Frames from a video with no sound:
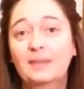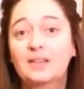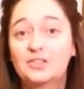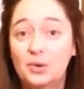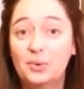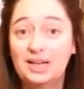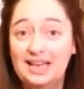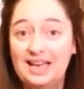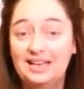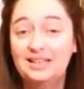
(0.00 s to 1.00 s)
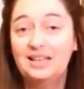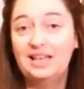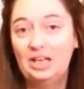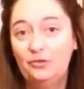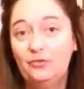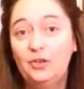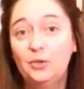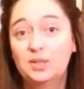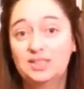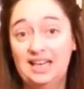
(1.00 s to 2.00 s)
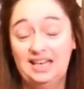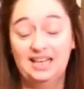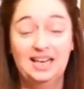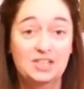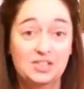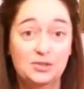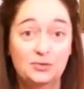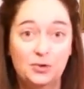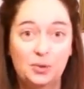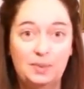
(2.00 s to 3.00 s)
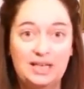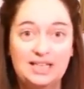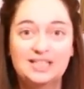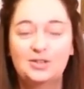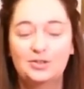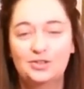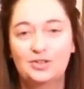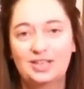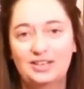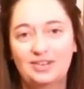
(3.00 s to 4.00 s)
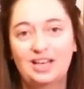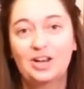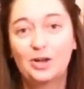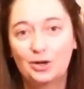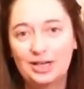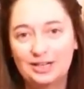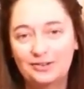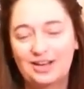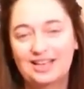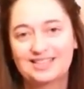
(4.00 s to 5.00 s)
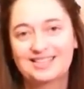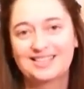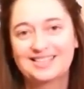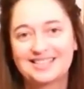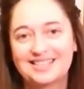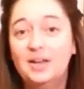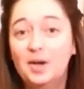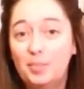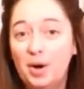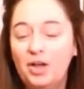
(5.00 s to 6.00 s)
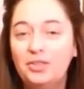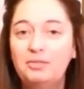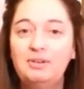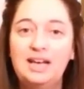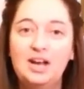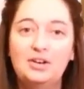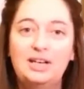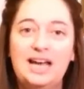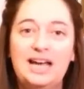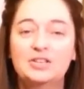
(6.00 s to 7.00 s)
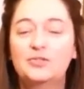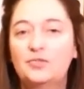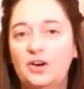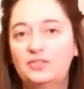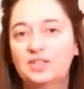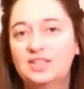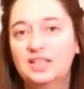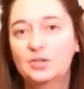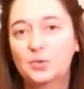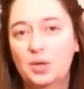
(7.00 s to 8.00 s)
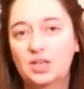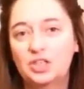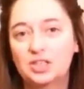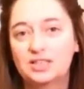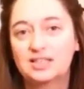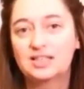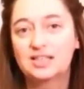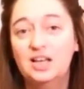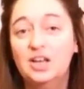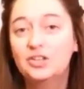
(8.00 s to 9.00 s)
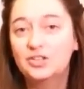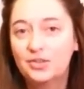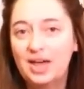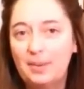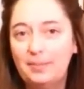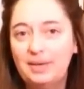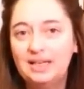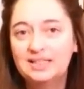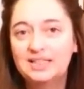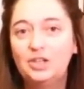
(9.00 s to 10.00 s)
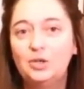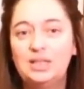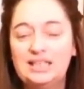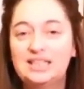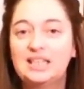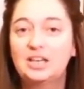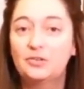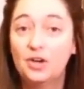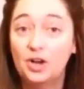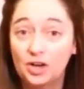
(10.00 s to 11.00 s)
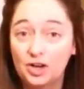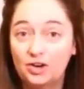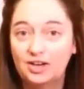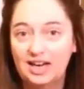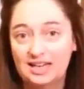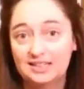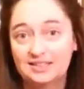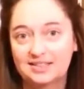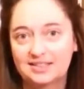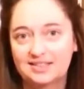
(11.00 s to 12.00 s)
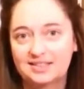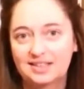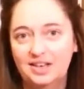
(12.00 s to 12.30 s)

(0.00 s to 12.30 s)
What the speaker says: So again, if you are taking less than 4 minutes, you're not giving long enough answers. Part 3 only has 5 to 6 questions, so that means you need to give long answers.